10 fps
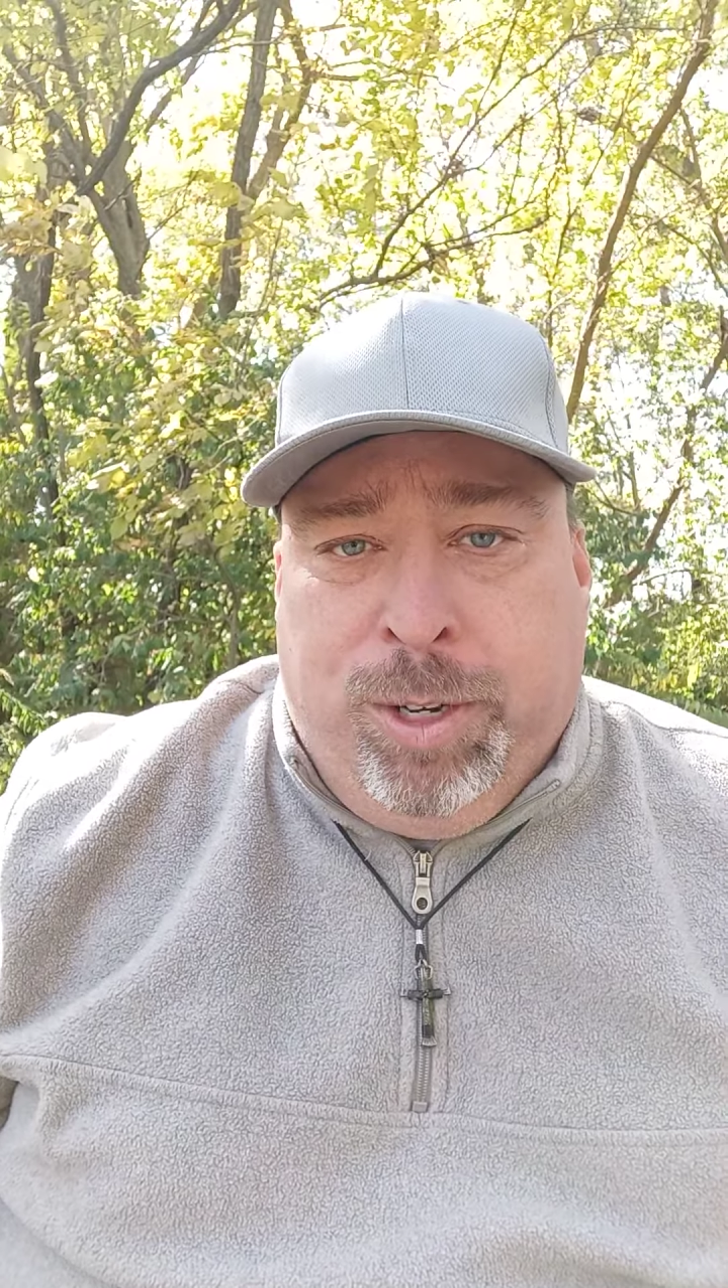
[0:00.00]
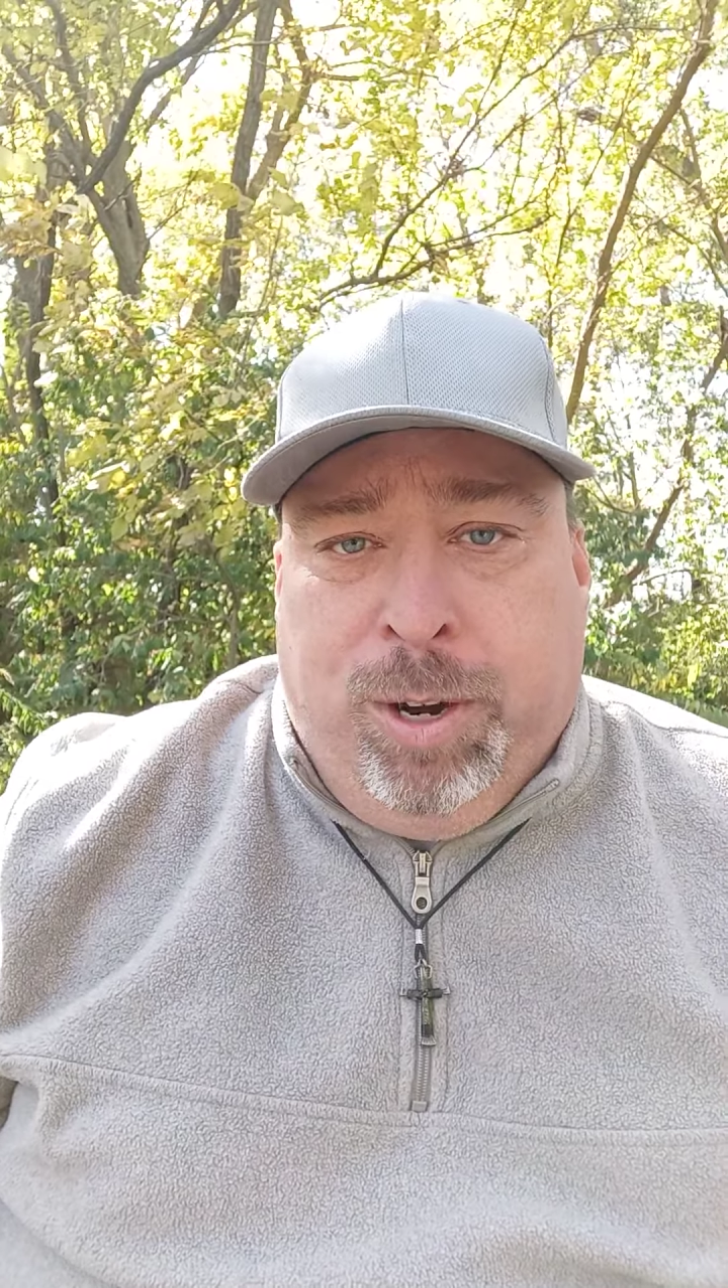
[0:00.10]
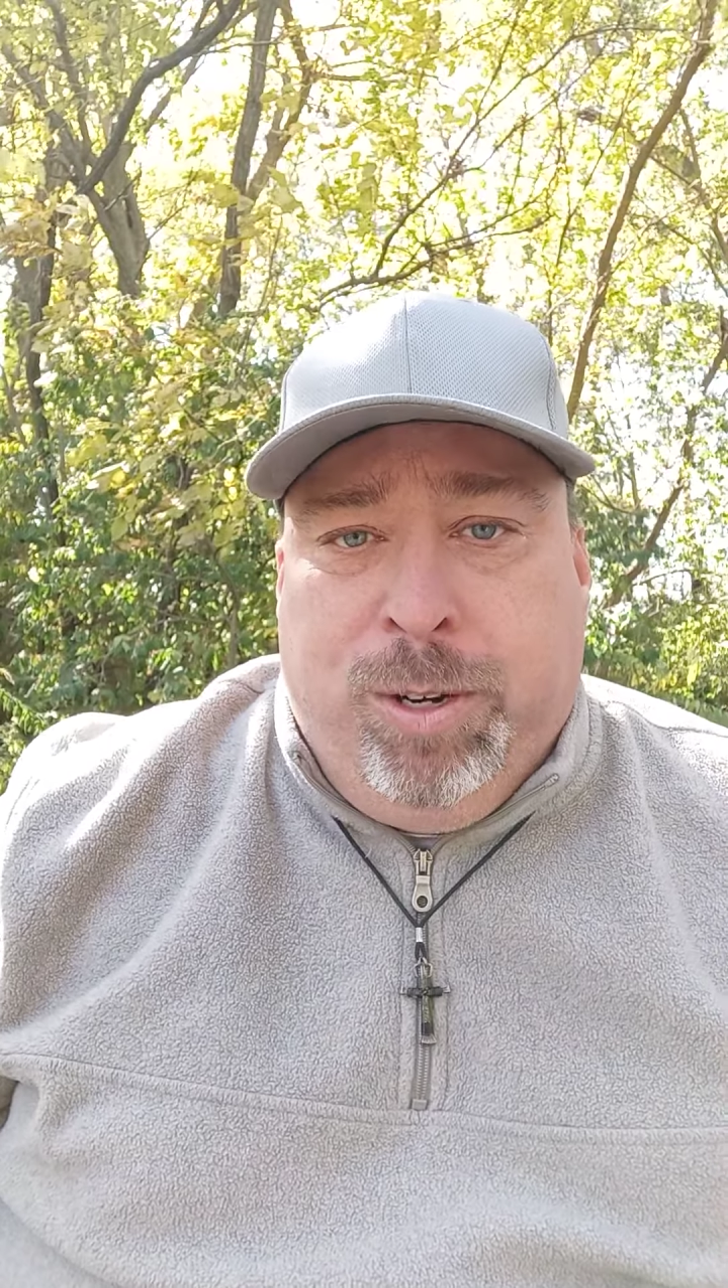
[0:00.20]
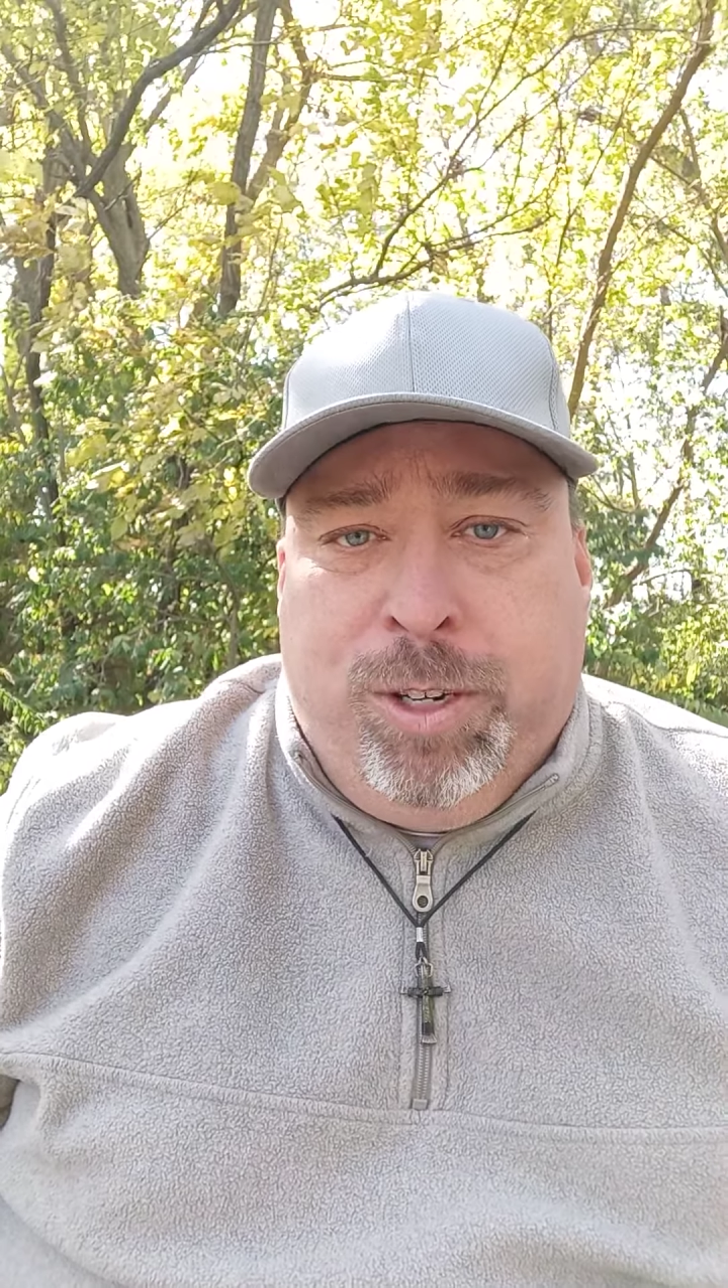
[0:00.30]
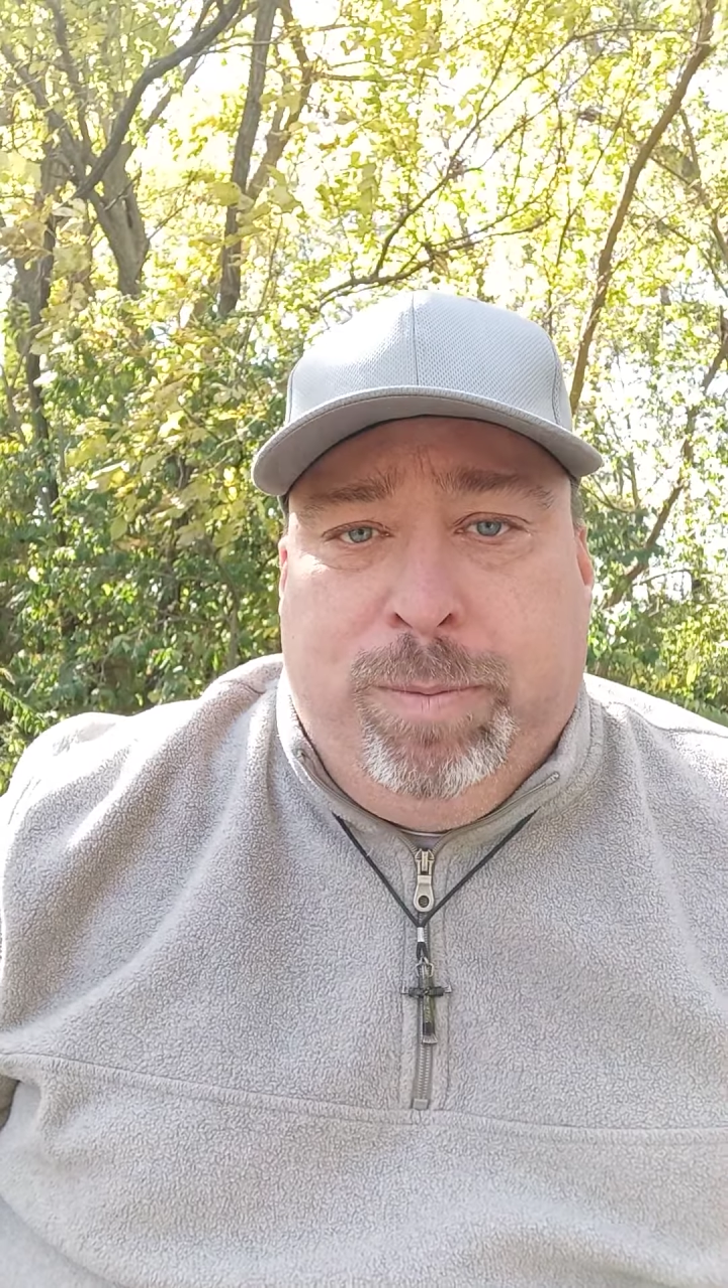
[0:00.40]

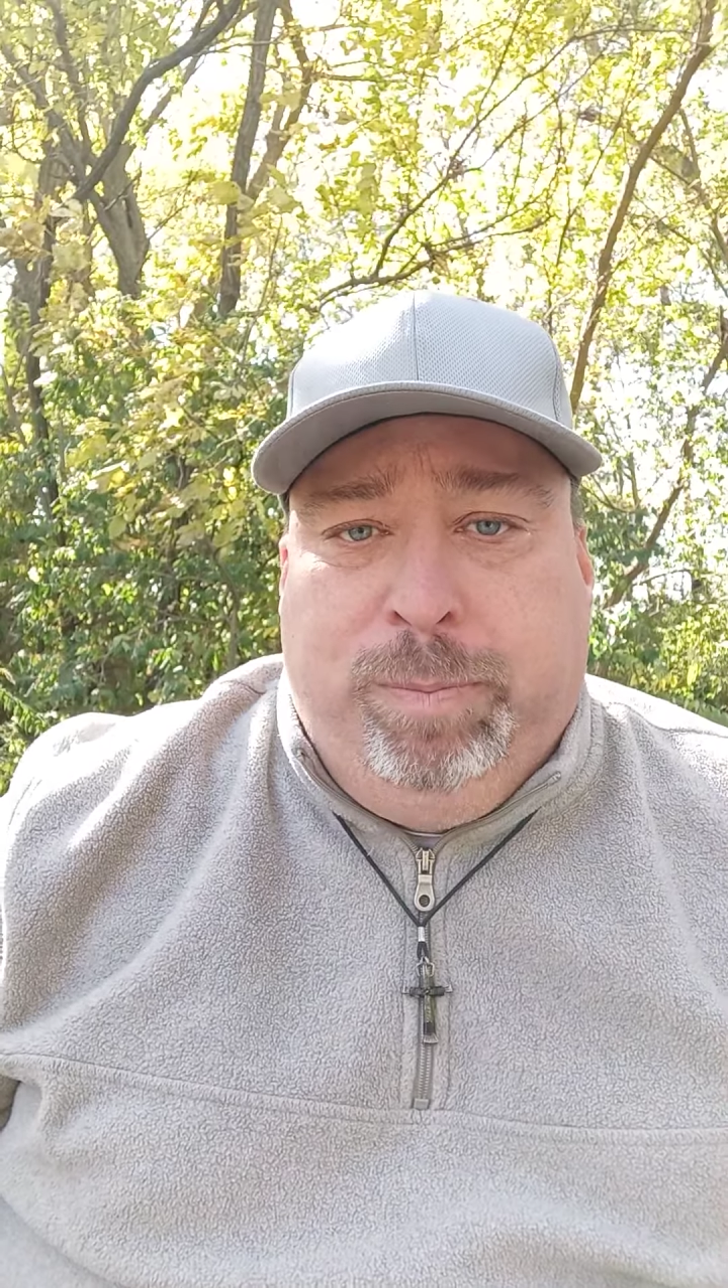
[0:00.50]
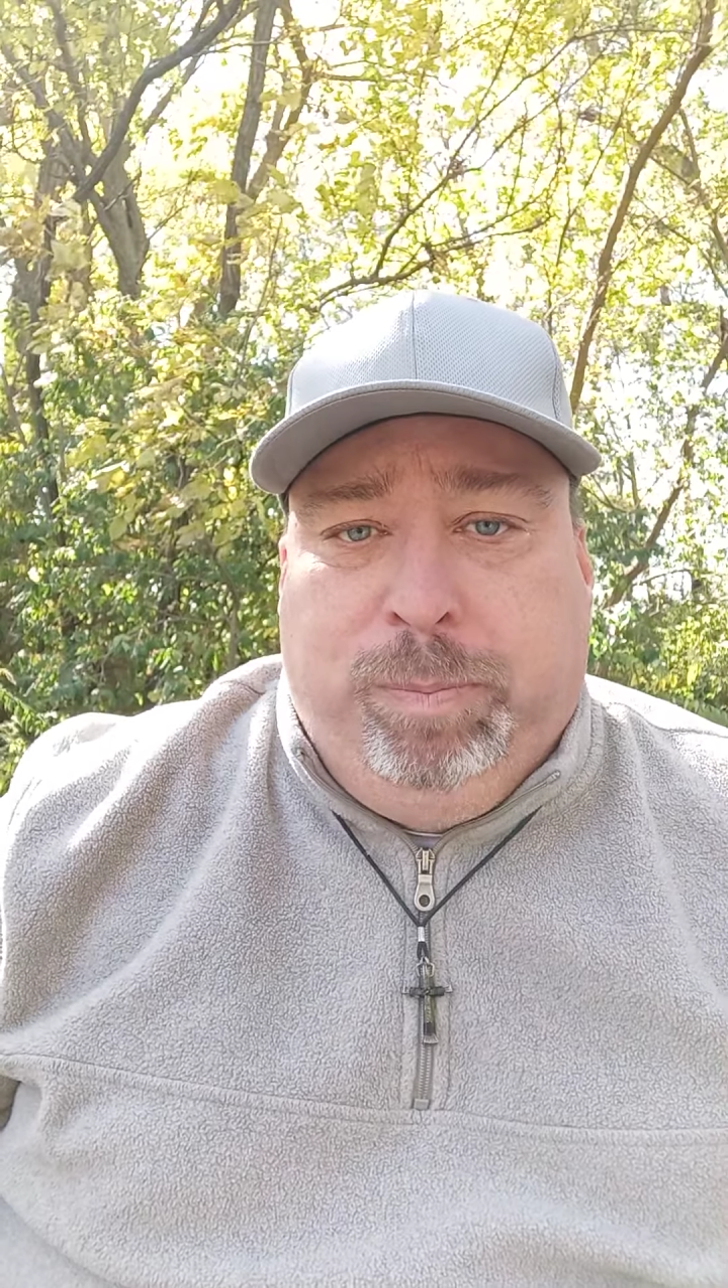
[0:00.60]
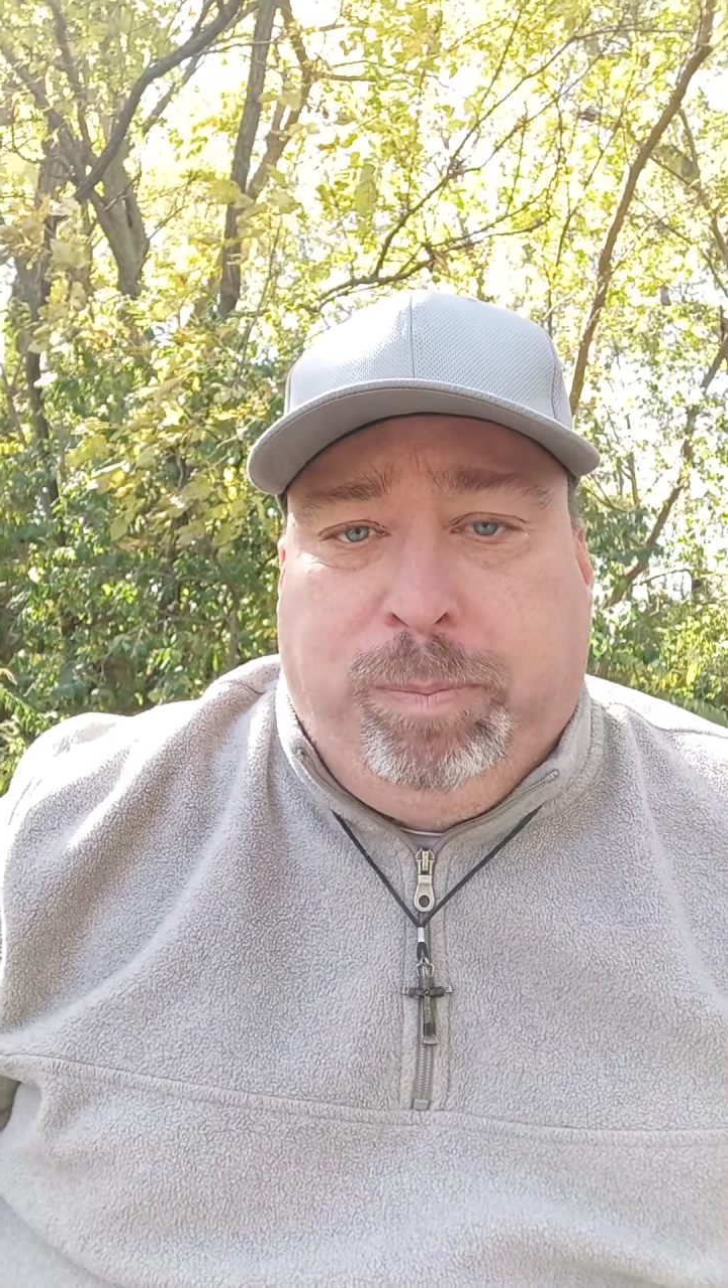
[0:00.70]
church.